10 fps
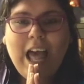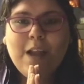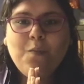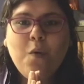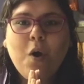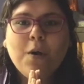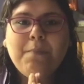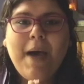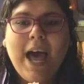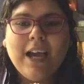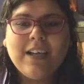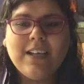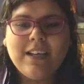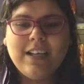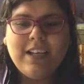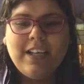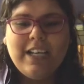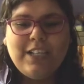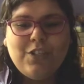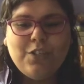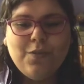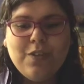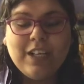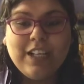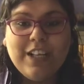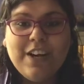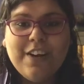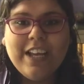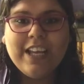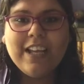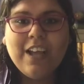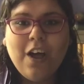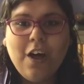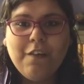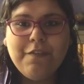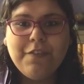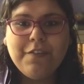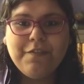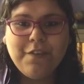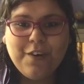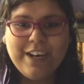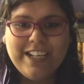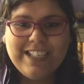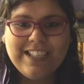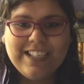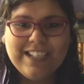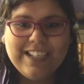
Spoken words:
and walk back into the clearing of the forest.